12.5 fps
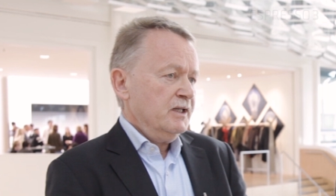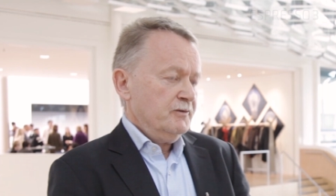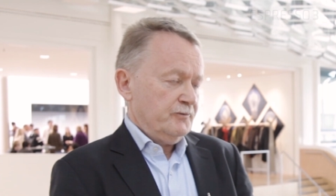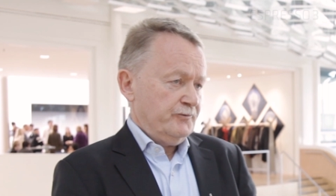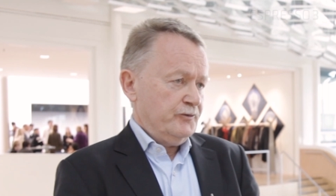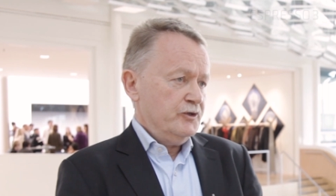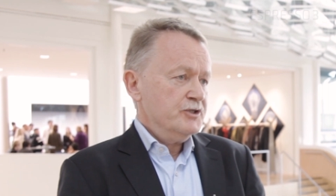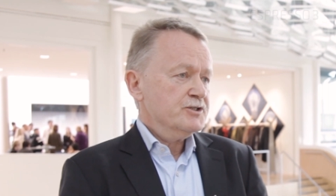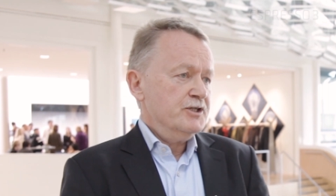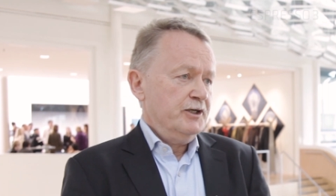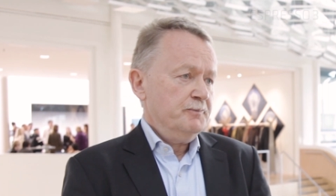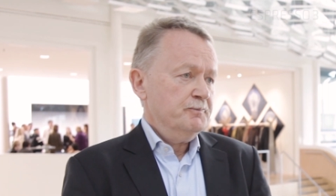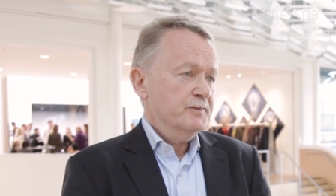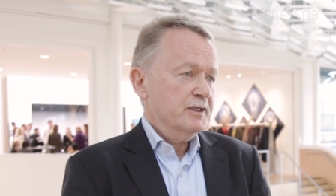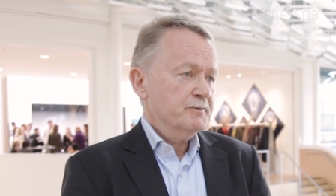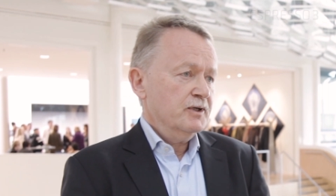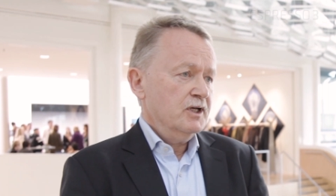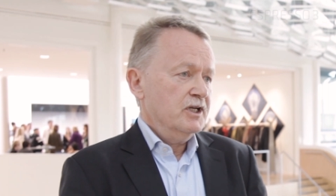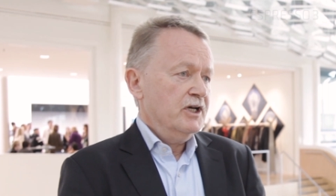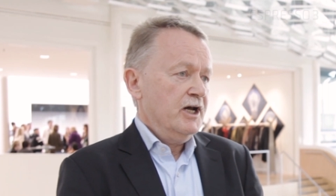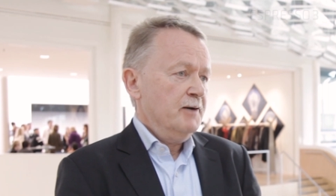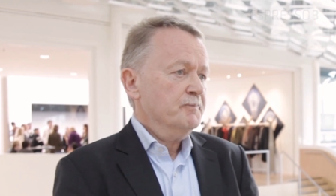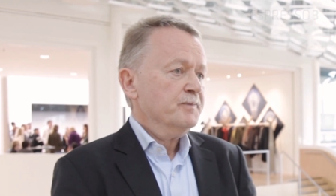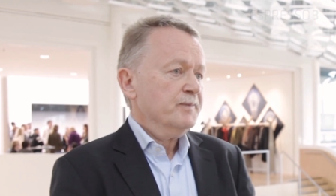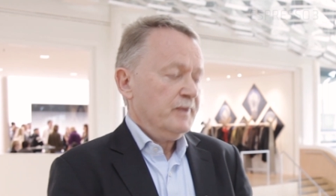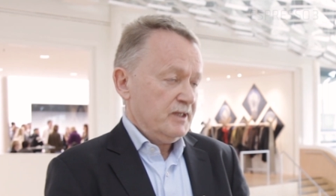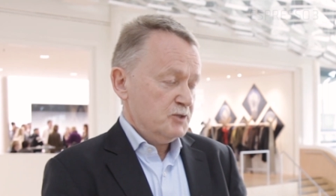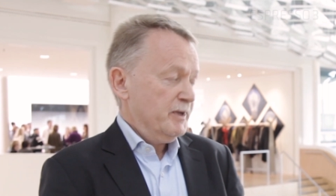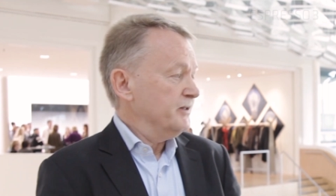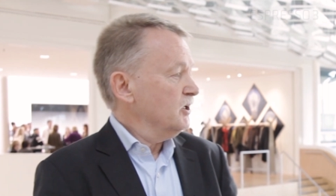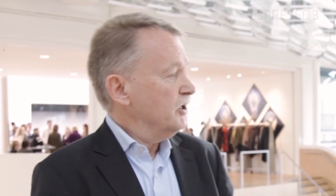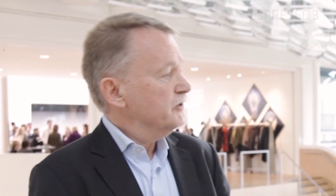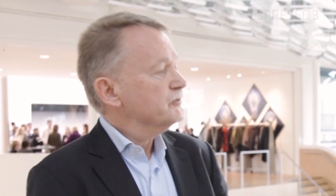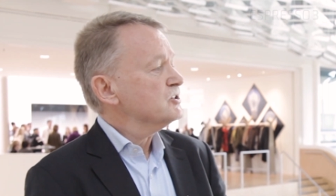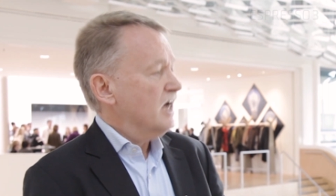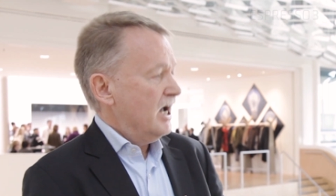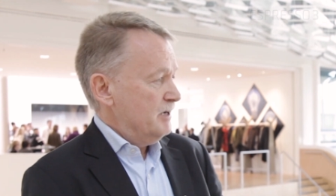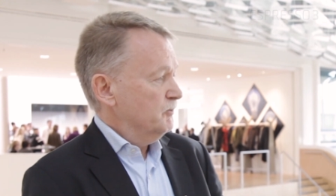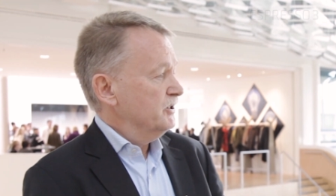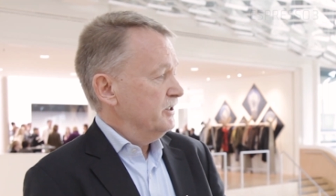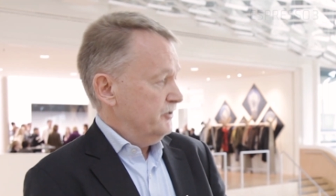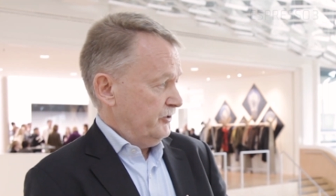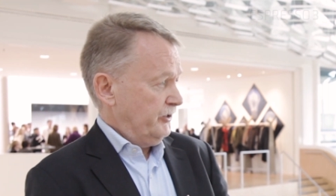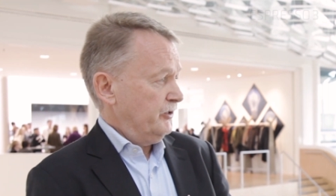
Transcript: First, people spend a lot of time on it